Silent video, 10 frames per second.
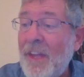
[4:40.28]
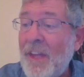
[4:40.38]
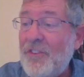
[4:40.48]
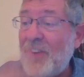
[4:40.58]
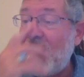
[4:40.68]

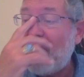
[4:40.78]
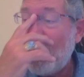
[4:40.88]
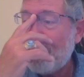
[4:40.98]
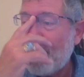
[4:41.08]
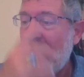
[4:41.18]
he says,
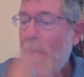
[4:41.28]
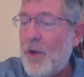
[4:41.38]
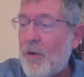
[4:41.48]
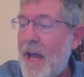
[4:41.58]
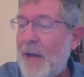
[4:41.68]

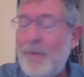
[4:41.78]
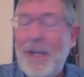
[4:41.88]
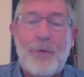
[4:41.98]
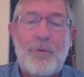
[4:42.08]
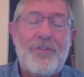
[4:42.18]
you're not
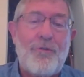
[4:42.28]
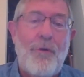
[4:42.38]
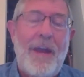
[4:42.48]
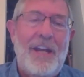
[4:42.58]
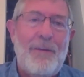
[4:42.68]
being
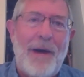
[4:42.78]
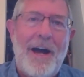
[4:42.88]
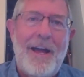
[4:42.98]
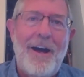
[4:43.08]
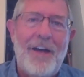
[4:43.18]
restrained
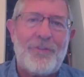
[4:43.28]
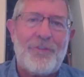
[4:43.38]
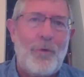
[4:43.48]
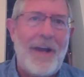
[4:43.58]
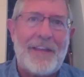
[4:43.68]
by us.
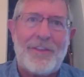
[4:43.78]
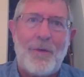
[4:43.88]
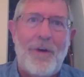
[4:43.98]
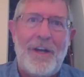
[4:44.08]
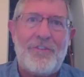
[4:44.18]
We're not the
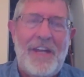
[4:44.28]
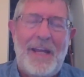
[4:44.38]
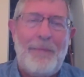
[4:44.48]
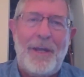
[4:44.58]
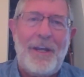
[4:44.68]
ones
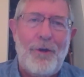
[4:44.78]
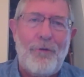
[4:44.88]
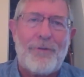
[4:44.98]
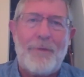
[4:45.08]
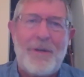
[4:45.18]
keeping you
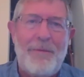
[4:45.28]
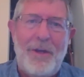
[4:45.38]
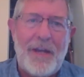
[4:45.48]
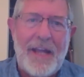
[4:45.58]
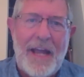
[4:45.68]
from
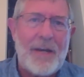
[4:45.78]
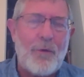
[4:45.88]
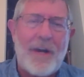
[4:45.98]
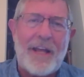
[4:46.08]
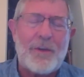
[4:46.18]
communicating.
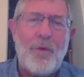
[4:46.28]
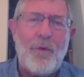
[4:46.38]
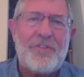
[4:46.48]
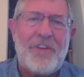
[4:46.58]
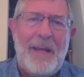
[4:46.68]
We're not the
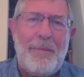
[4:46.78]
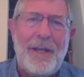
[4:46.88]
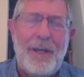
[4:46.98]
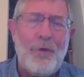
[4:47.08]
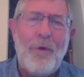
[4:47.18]
ones
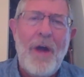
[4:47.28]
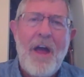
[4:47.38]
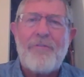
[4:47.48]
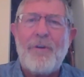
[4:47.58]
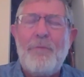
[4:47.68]
keeping you
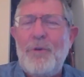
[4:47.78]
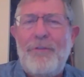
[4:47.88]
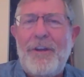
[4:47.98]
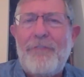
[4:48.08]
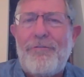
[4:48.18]
from
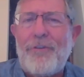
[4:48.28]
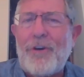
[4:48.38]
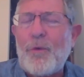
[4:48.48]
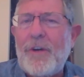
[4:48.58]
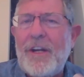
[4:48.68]
moving
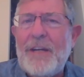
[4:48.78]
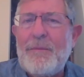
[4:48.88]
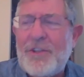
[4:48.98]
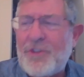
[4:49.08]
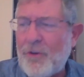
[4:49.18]
forward into
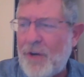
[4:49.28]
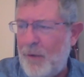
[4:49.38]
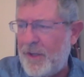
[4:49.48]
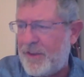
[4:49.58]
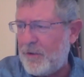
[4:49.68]
maturity
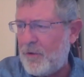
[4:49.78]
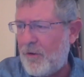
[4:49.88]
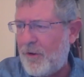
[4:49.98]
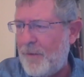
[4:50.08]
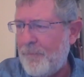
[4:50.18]
with the
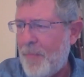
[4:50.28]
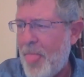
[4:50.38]
Lord,